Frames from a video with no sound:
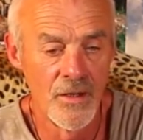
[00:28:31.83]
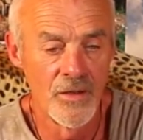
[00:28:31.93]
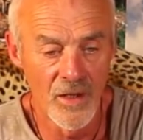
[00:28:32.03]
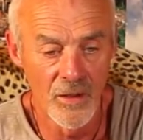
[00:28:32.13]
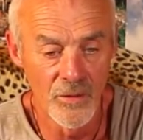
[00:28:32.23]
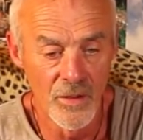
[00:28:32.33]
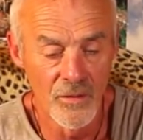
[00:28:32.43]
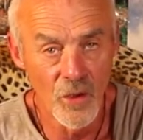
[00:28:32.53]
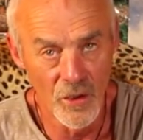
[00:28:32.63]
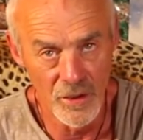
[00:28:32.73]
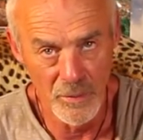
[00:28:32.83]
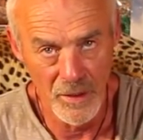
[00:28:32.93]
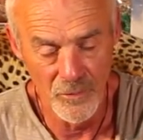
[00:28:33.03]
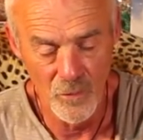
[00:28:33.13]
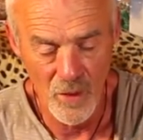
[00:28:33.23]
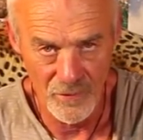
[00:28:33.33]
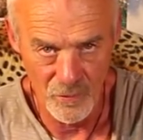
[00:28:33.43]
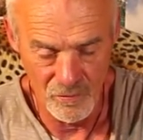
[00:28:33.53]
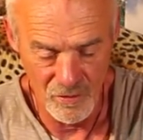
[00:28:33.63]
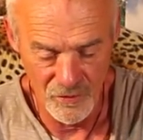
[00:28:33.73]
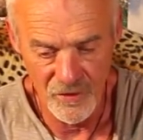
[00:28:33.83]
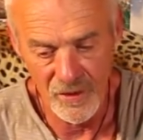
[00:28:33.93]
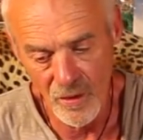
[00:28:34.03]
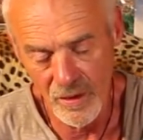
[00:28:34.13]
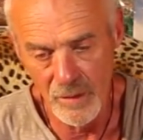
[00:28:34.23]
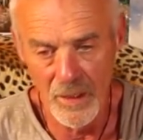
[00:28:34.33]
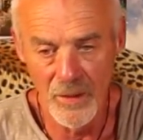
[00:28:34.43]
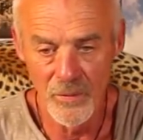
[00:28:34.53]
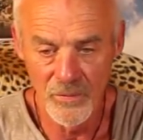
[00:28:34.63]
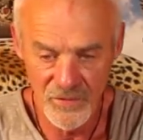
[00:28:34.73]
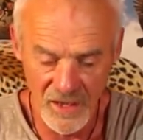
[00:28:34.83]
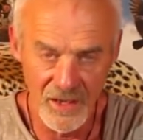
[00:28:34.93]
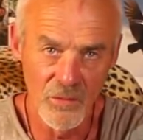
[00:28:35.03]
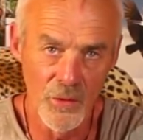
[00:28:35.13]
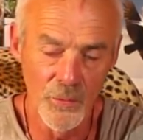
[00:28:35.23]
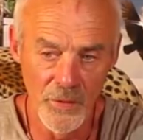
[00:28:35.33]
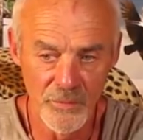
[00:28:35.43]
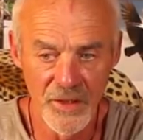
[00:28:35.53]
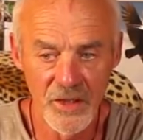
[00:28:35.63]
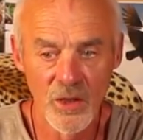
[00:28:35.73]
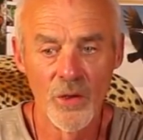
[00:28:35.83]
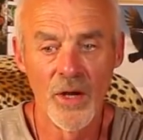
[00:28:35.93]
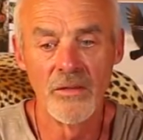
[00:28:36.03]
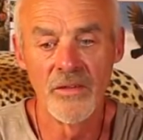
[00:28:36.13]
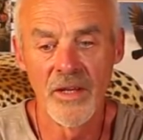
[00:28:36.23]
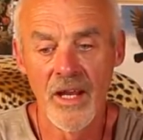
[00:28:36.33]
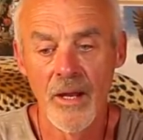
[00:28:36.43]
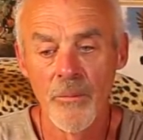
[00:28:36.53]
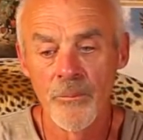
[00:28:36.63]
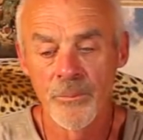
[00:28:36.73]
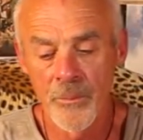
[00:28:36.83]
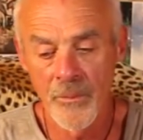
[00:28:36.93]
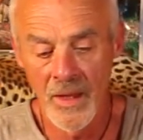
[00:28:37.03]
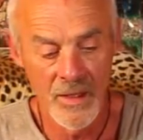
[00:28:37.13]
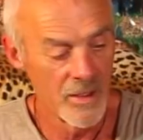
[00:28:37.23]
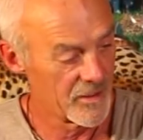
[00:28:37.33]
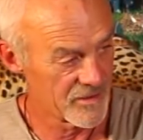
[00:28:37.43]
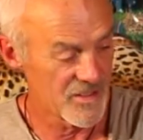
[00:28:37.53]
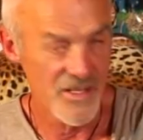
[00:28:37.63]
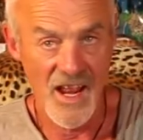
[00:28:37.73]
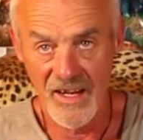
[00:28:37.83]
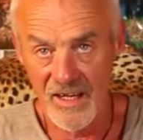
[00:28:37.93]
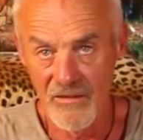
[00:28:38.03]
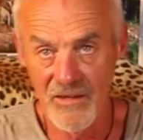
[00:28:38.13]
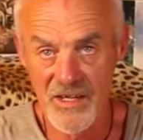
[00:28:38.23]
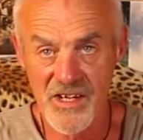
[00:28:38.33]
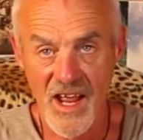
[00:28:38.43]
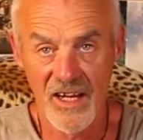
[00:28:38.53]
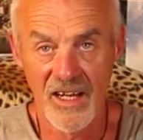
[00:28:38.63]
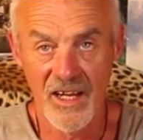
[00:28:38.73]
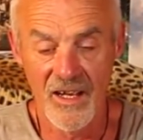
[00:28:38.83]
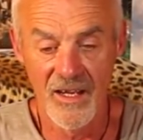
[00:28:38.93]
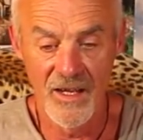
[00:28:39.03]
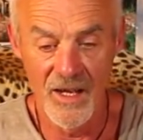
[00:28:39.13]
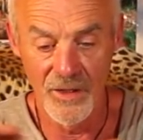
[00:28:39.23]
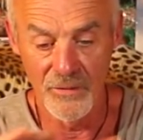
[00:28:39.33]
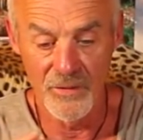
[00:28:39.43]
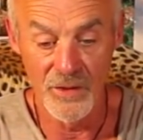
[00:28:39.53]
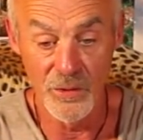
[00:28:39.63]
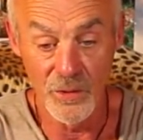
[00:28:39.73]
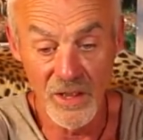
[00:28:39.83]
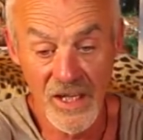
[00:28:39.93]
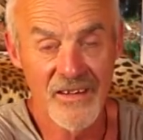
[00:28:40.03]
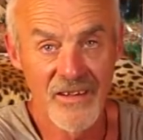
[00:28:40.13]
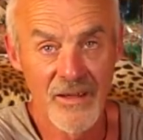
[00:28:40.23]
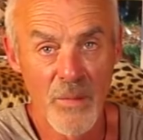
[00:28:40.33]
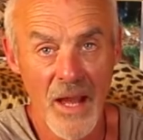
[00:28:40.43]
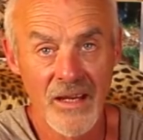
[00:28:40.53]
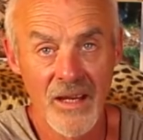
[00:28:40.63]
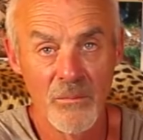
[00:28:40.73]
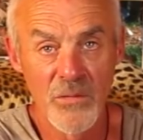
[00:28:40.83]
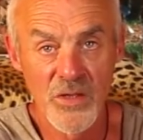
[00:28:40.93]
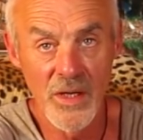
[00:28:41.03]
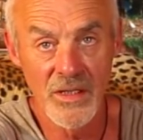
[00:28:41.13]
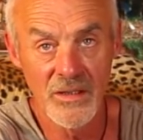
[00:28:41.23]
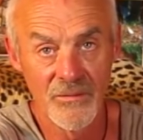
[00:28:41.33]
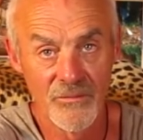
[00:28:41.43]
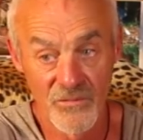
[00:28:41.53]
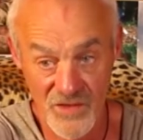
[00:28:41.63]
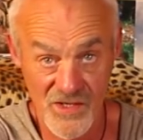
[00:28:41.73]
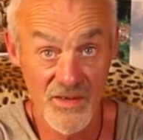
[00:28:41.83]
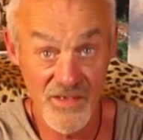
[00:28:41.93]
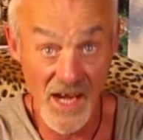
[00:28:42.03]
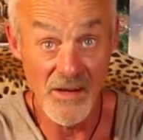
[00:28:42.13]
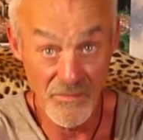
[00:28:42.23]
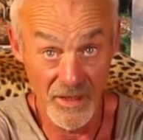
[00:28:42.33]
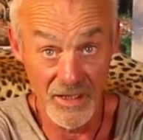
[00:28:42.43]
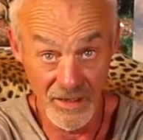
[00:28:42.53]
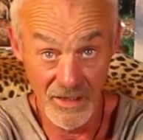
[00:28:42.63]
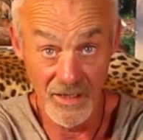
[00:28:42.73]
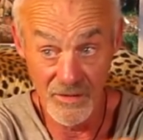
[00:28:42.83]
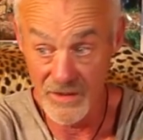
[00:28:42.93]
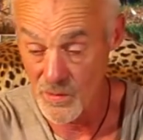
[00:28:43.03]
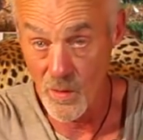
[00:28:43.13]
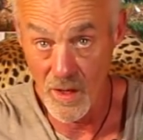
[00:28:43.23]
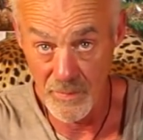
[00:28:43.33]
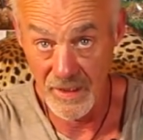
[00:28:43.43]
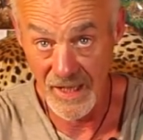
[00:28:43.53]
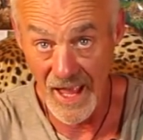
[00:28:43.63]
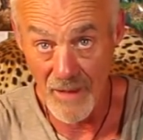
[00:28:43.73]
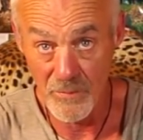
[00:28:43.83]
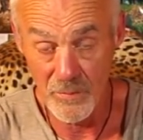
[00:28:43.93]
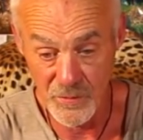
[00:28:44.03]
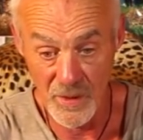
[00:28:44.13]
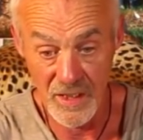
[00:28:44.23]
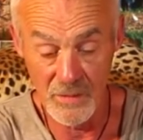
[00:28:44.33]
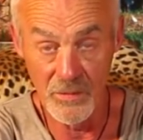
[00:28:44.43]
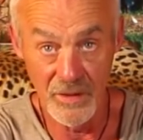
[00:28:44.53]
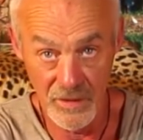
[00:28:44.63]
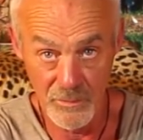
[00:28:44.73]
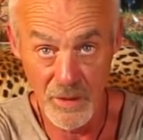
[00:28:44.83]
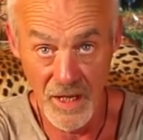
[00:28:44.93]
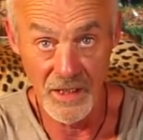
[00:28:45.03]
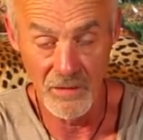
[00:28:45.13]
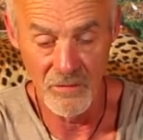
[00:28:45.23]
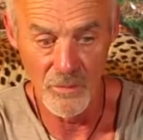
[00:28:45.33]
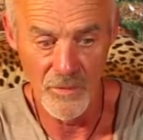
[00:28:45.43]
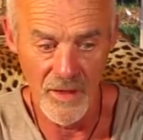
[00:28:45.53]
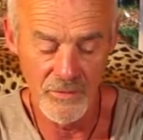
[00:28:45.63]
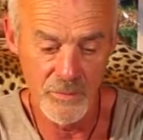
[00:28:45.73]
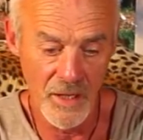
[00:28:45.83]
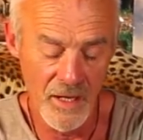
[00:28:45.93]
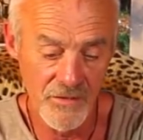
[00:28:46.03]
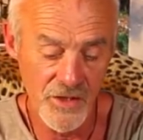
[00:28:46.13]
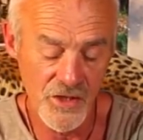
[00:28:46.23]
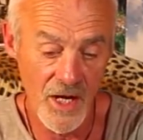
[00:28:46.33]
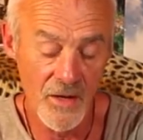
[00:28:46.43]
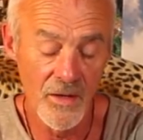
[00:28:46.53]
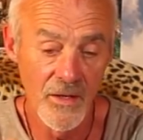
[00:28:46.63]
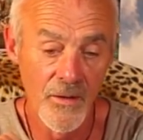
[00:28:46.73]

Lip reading: So I got in the boat, wound all the rods in, got in the boat, taken a rod with me, gone over there. There's a snag here and a snag here, and you can get to the bank in between safely. You know, there's quite a big gap between them, and there's plenty of room there to play a fish out.